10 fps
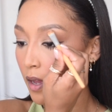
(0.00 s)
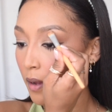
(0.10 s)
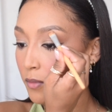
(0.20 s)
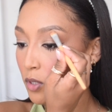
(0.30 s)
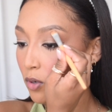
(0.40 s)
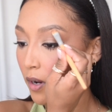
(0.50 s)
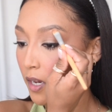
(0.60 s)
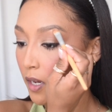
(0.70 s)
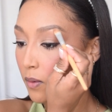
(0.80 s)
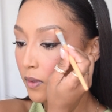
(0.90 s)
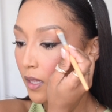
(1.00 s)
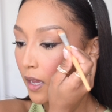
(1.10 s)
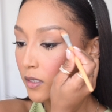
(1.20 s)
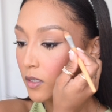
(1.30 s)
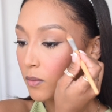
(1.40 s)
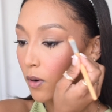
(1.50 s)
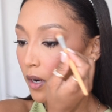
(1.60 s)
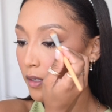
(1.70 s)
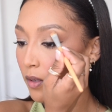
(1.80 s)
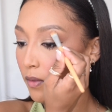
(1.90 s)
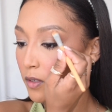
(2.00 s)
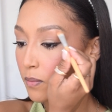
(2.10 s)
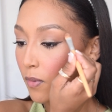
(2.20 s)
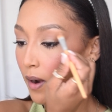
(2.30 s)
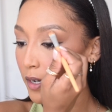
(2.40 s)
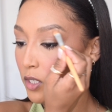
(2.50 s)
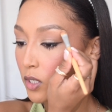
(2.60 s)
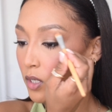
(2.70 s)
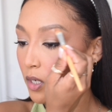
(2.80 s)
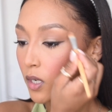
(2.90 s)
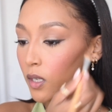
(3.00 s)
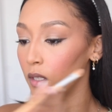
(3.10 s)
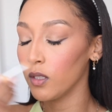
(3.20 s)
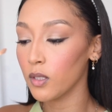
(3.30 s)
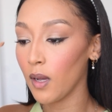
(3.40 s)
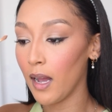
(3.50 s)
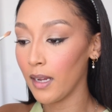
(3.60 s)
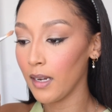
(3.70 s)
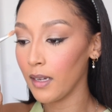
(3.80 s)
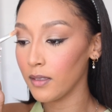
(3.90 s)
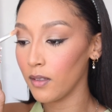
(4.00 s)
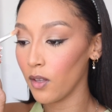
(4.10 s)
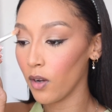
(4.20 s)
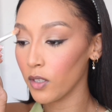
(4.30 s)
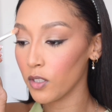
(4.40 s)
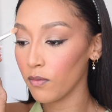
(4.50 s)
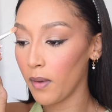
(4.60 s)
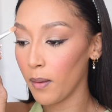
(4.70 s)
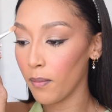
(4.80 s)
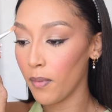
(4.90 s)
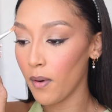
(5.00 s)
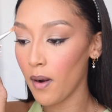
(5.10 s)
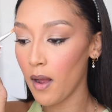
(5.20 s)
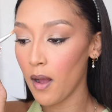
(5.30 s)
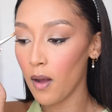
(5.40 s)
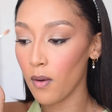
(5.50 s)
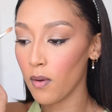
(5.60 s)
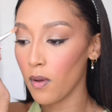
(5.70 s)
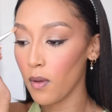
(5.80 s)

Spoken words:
I'm just going in with the excess product on this brush to highlight the arch of my brow.